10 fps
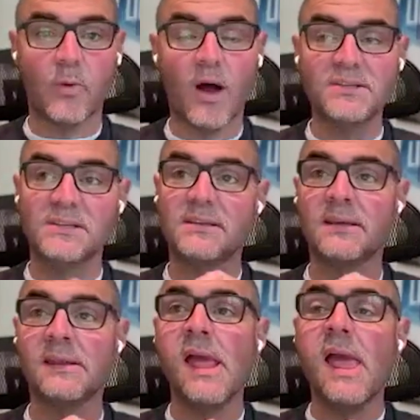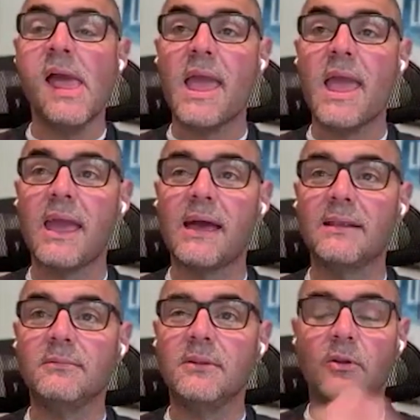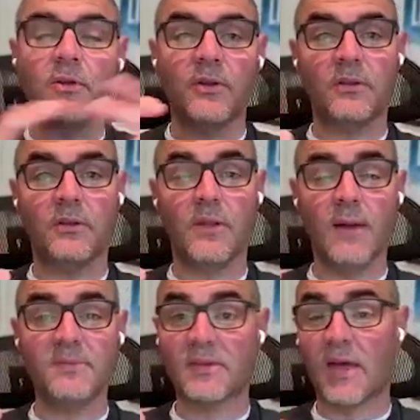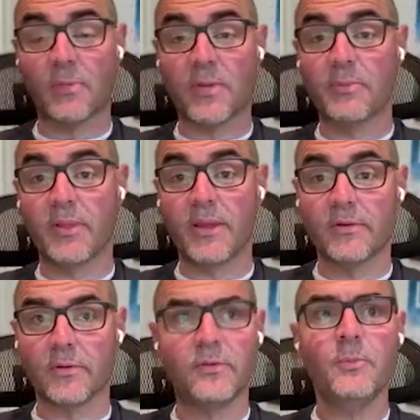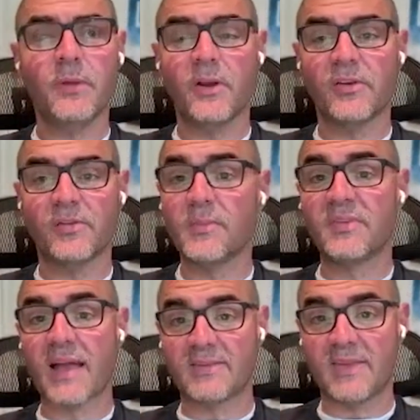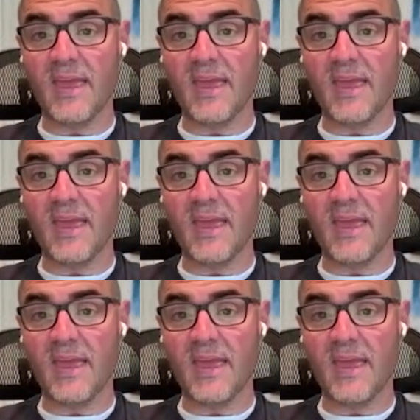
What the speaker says: of Washington. And, UW just got 2 players from Sac